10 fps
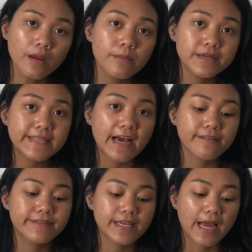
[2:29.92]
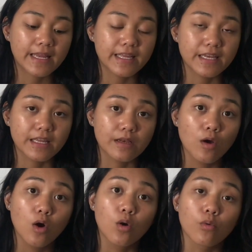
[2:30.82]
must-have that I needed
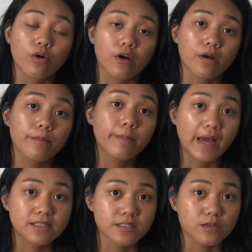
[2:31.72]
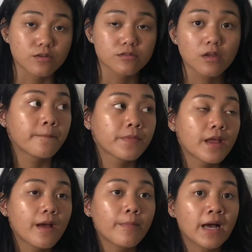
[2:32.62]
were padsicles.
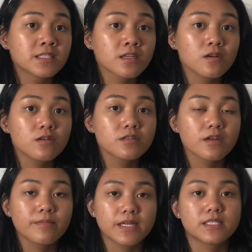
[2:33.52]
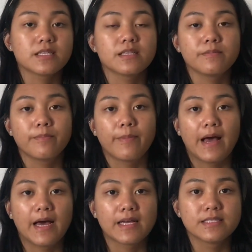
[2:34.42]
Padsicles are basically
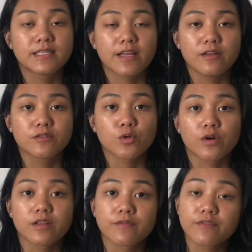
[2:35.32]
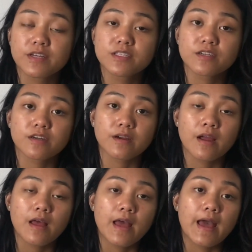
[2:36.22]
pads that you store in the freezer,
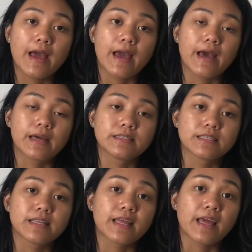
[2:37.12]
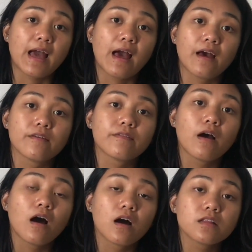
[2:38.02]
and they have
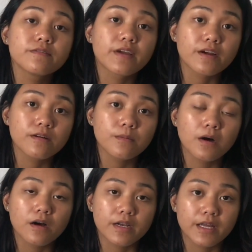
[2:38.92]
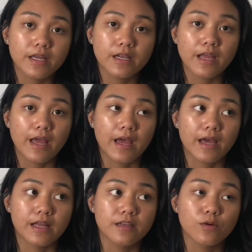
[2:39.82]
aloe vera on it
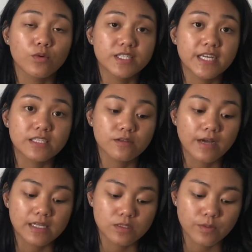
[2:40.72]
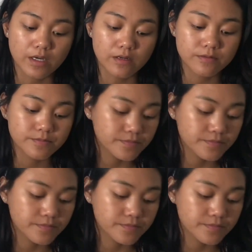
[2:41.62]
and witch hazel as well.